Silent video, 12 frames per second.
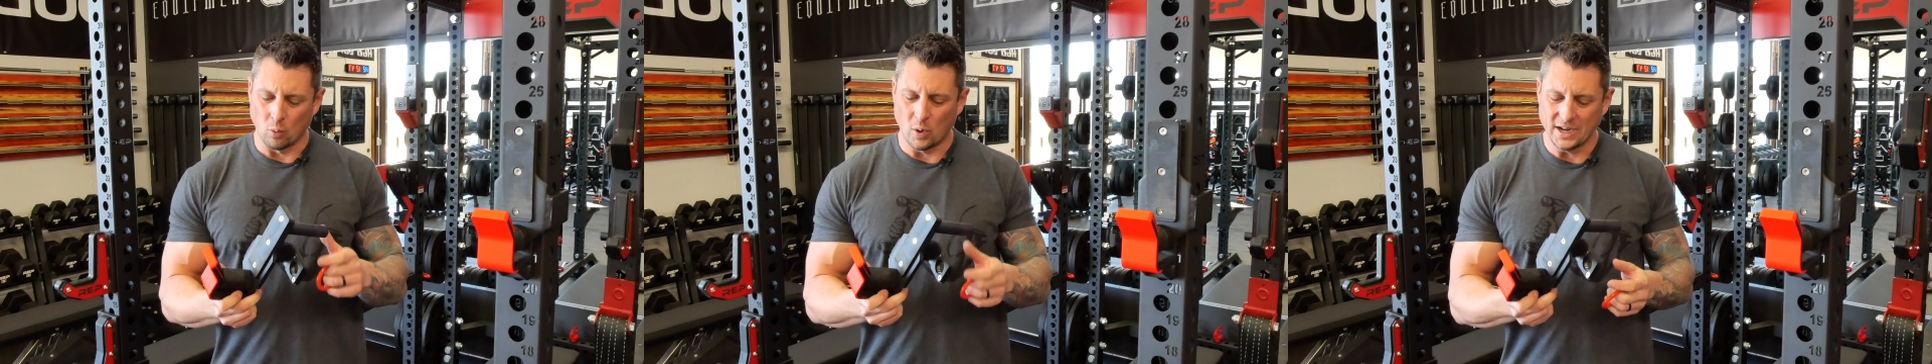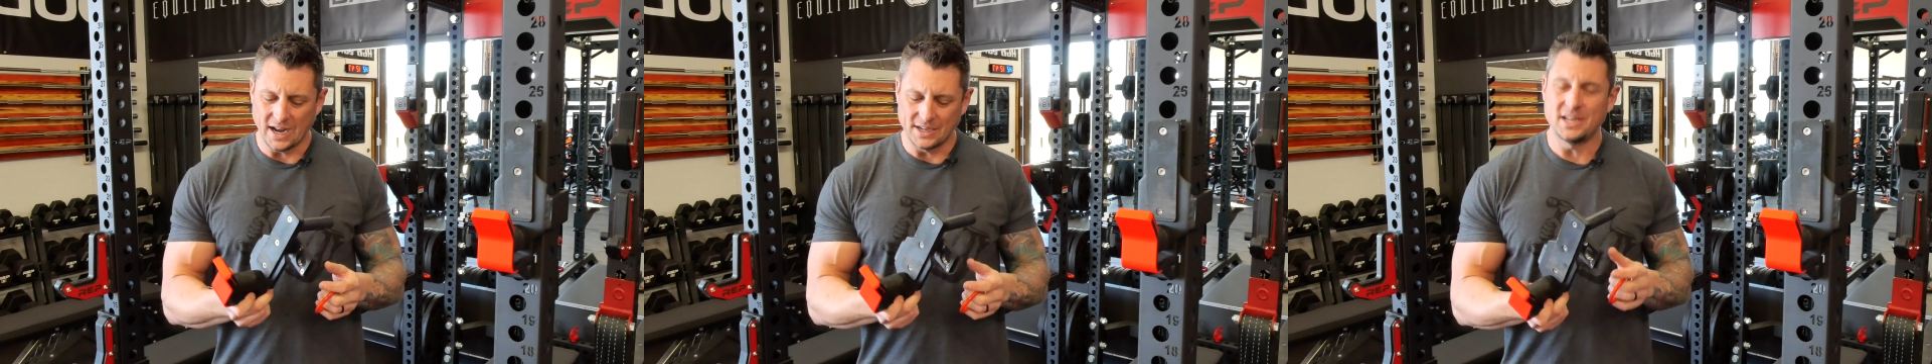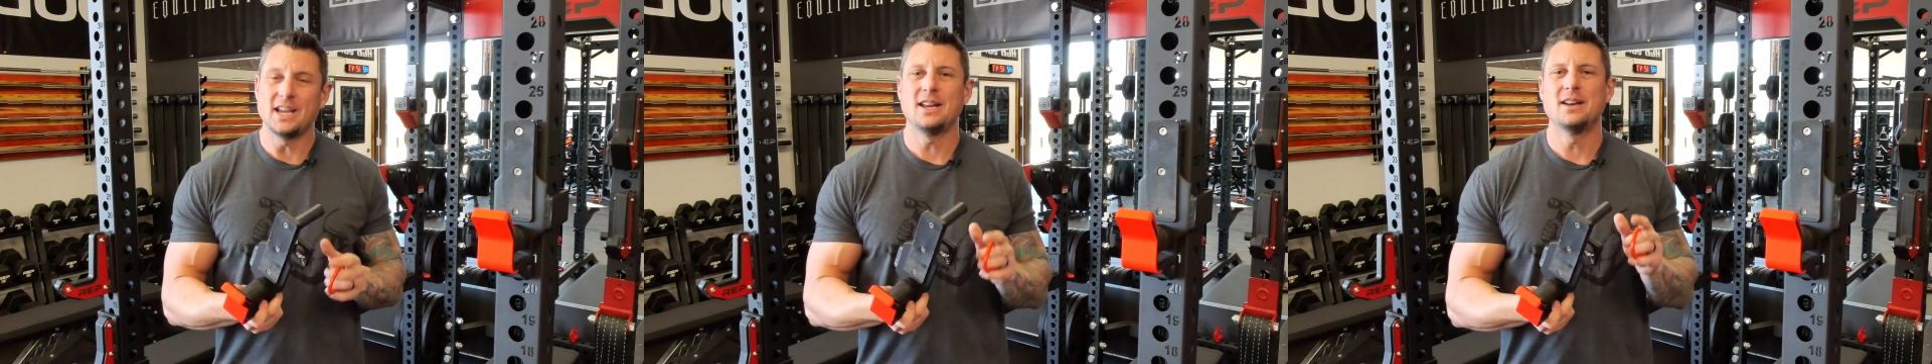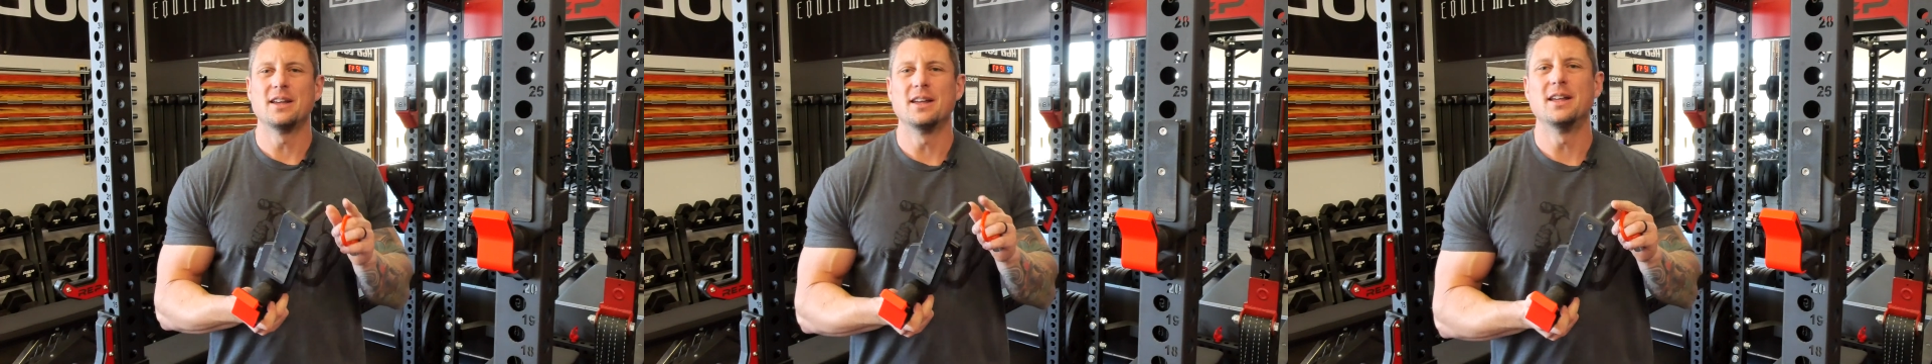
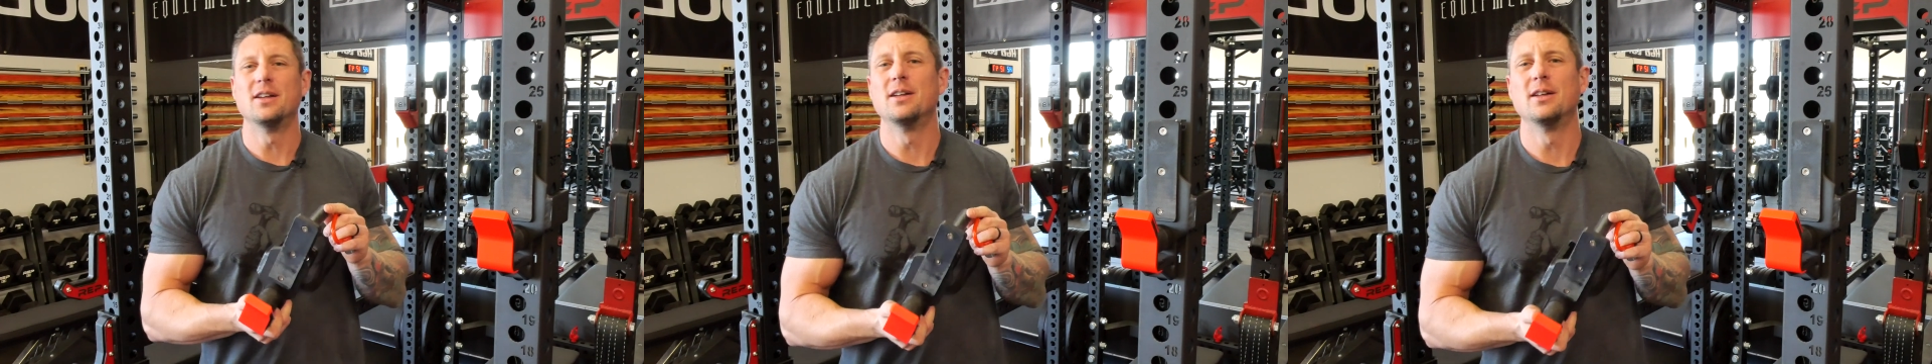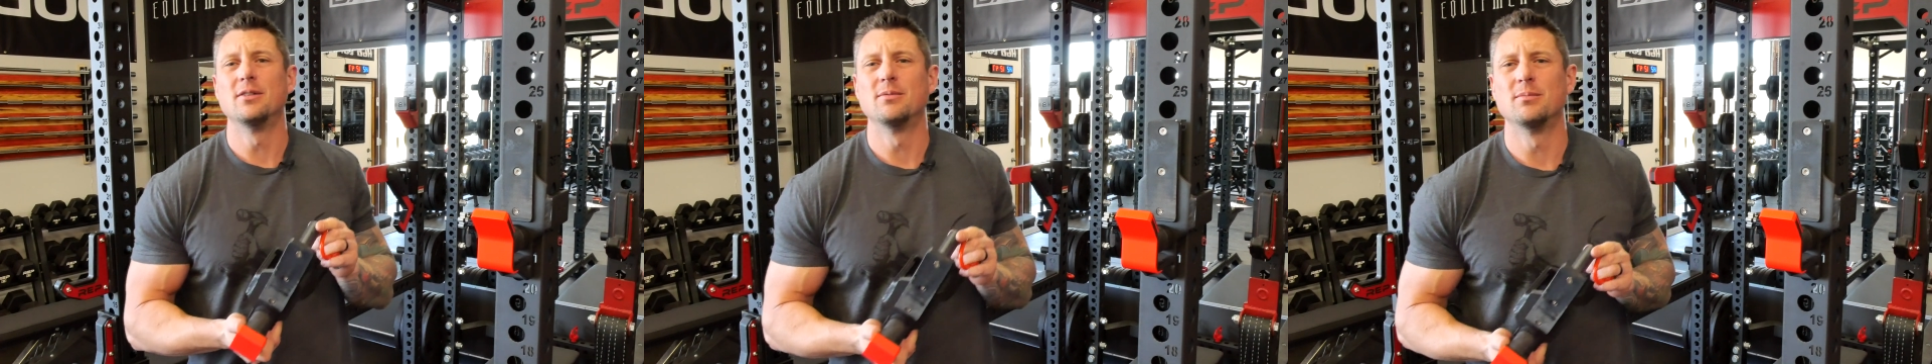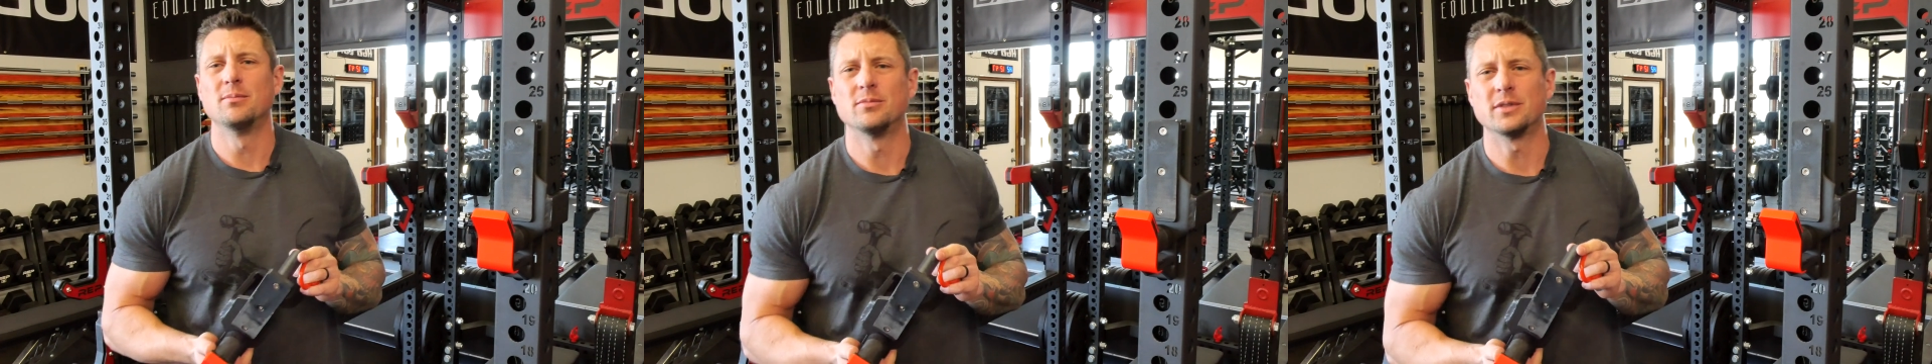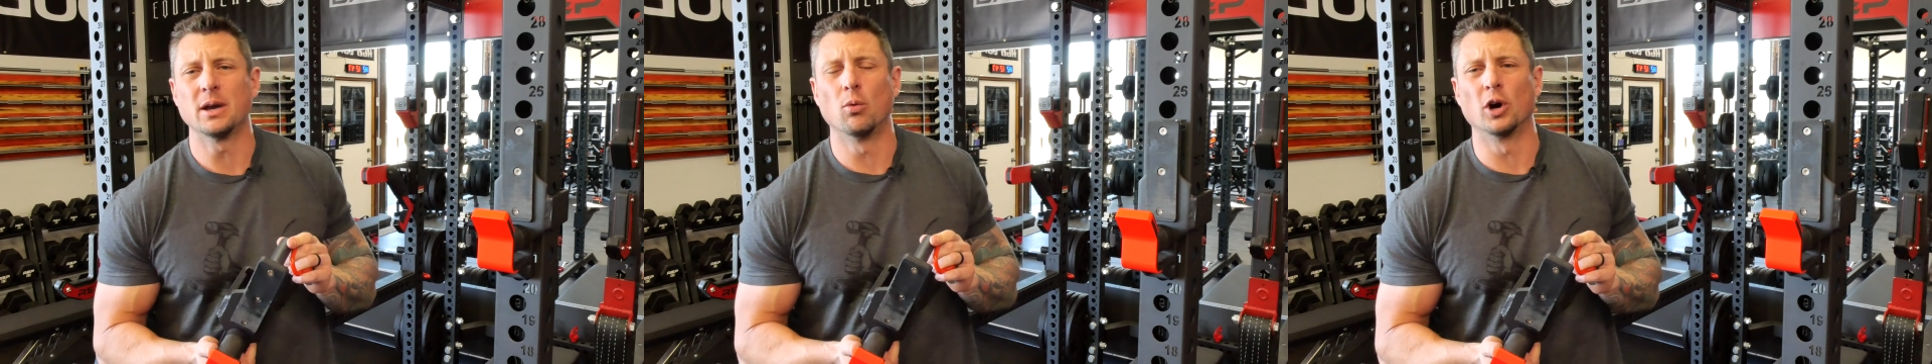$119,
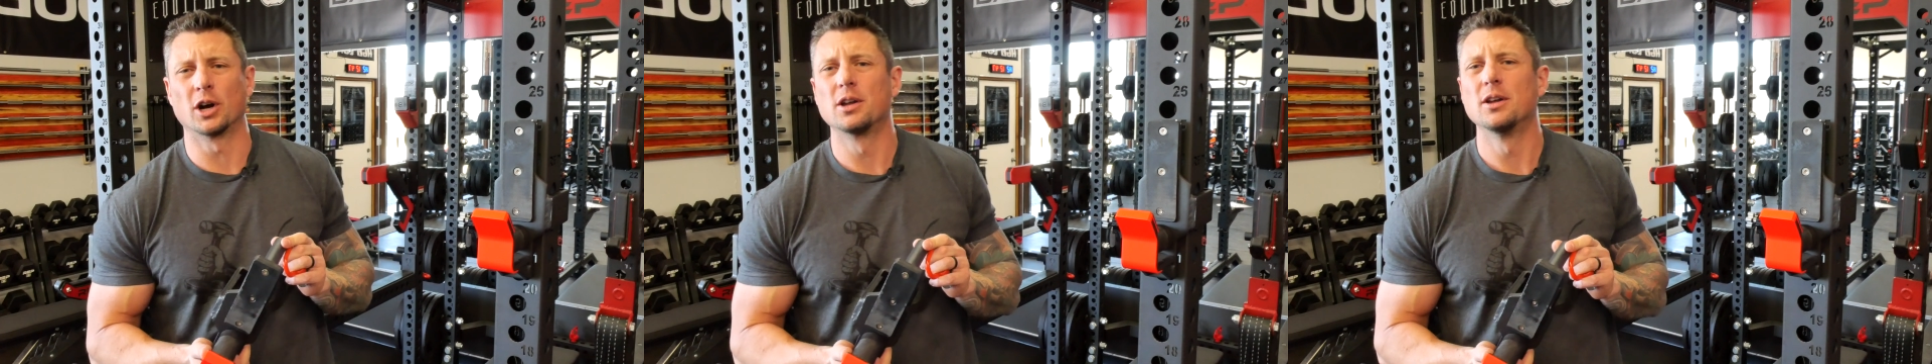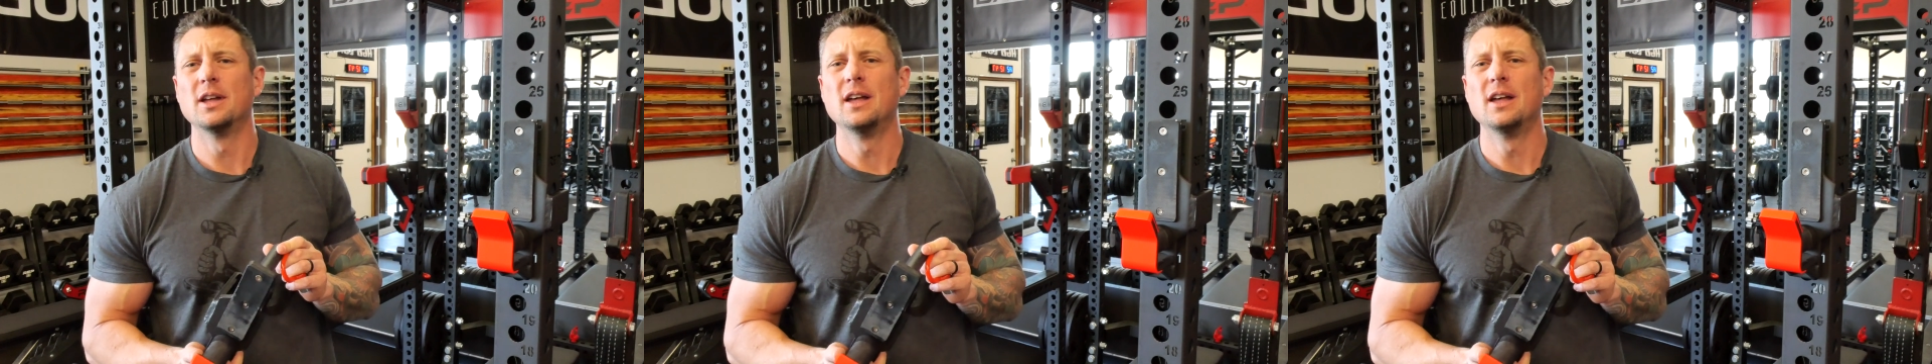they work.